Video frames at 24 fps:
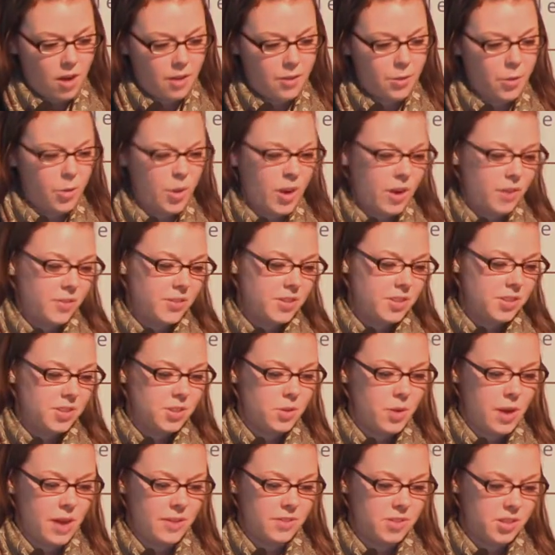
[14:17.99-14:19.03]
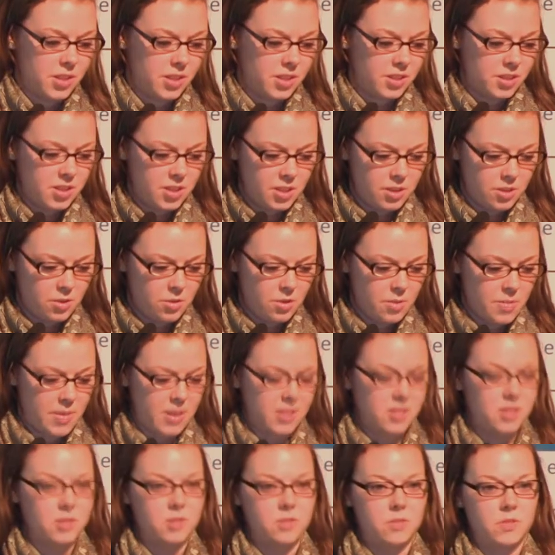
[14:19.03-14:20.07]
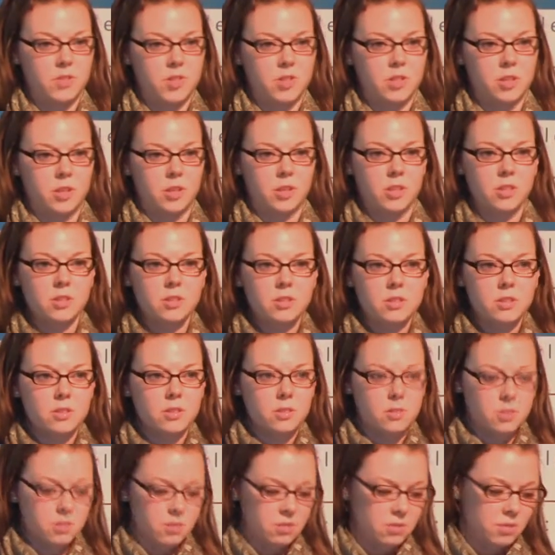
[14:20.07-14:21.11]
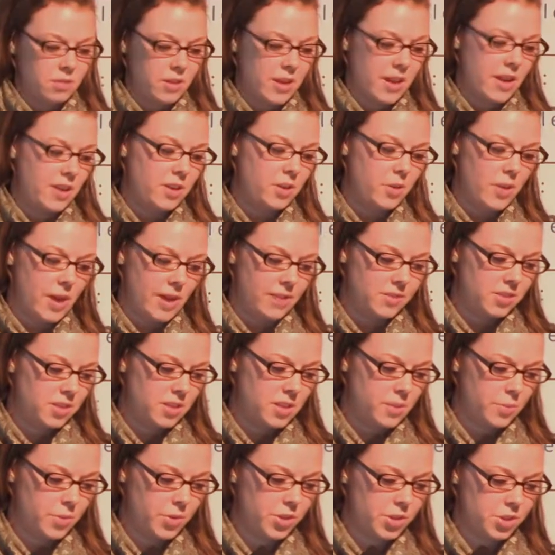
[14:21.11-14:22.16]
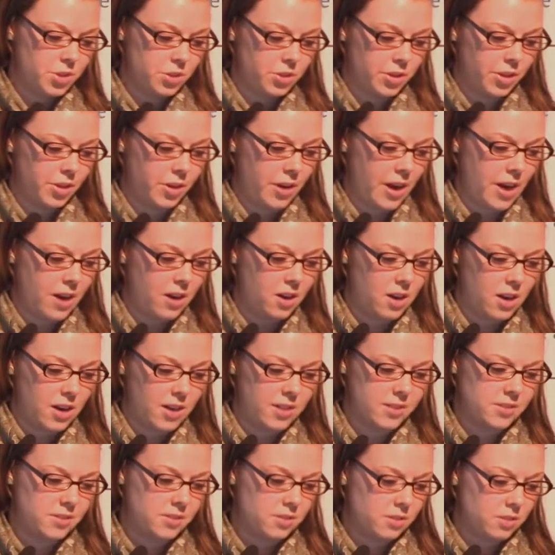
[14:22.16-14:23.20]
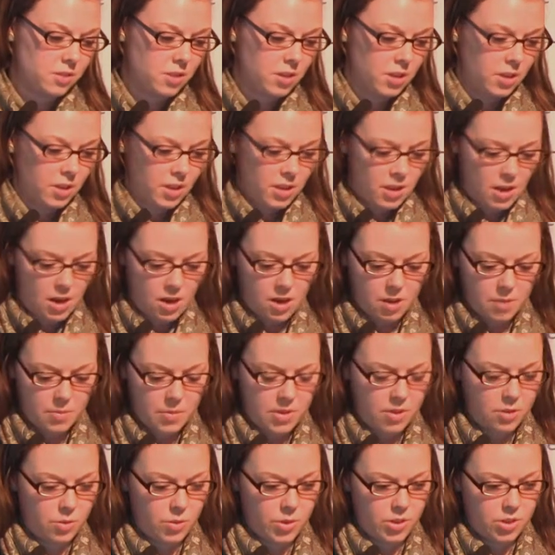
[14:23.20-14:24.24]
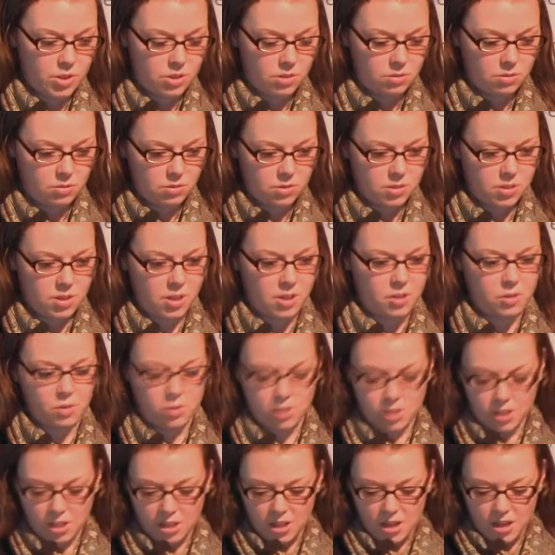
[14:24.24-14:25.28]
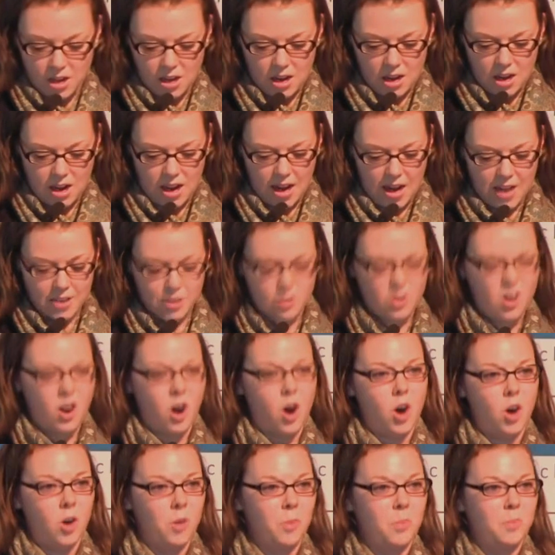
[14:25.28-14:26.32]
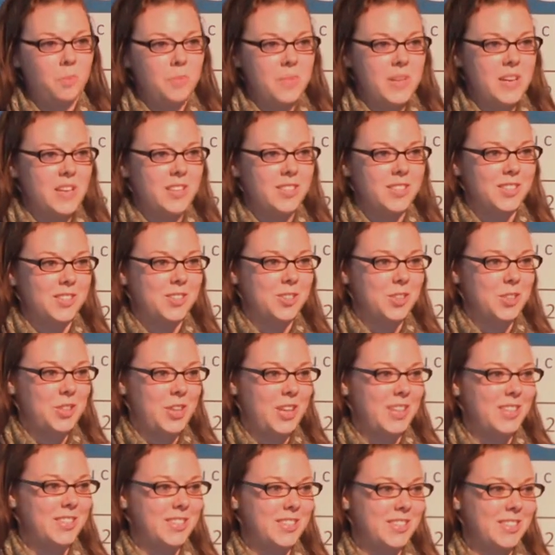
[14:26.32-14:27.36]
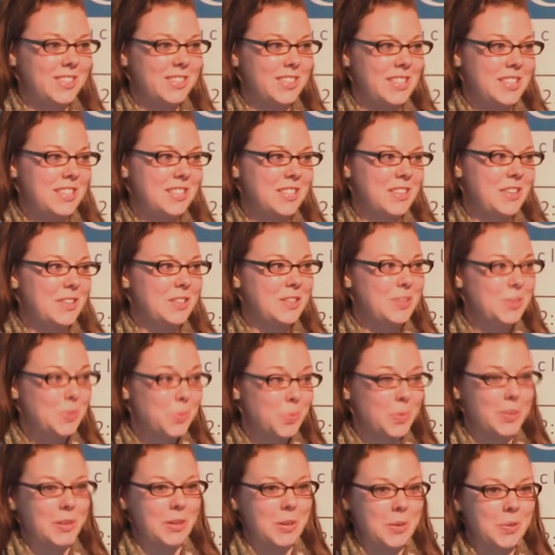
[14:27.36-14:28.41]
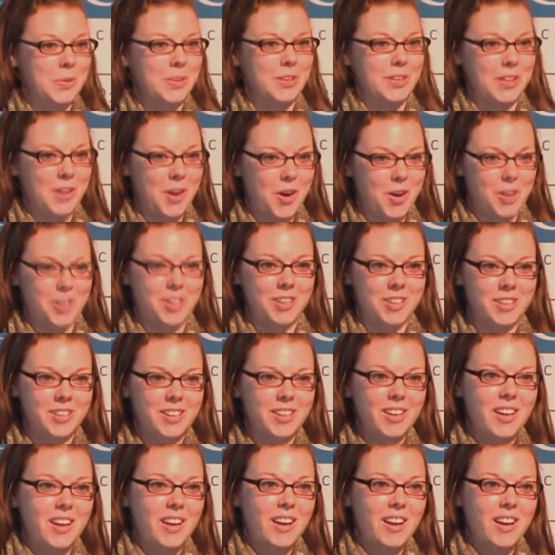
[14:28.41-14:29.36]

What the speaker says: Throughout this, you have to continue the message of deterrence, and you have to keep reassuring your allies in the region. So I don't at all mean to suggest this is easy. This is really, really hard.